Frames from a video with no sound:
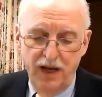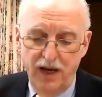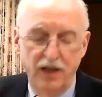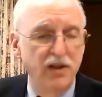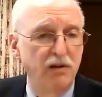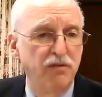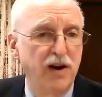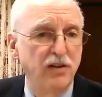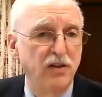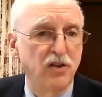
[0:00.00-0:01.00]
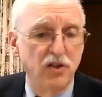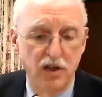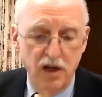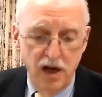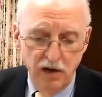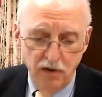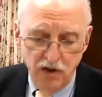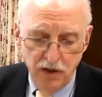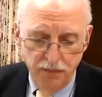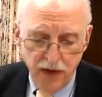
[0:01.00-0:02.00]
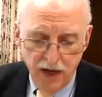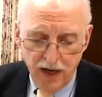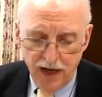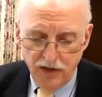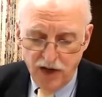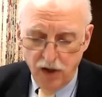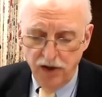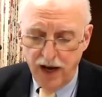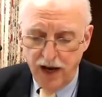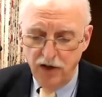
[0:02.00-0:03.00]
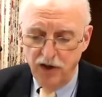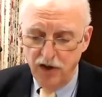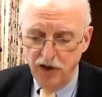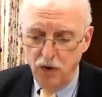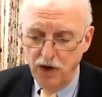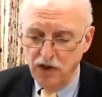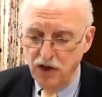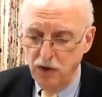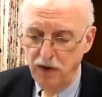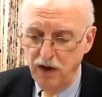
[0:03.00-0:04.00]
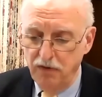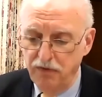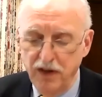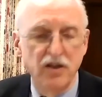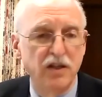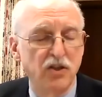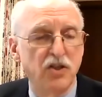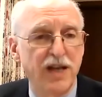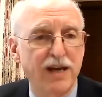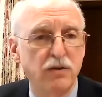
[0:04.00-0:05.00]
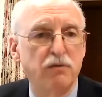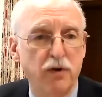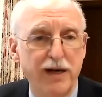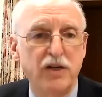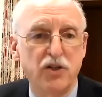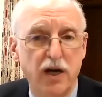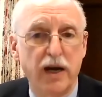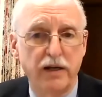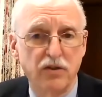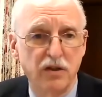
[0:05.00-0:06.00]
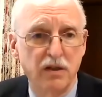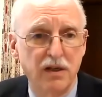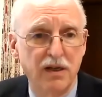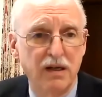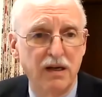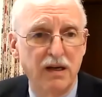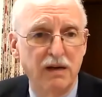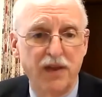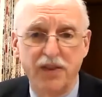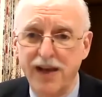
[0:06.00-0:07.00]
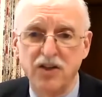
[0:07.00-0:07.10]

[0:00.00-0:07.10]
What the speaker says: And then finally says the Congress had delegated to the courts the duty of fixing the standard for each case. Now that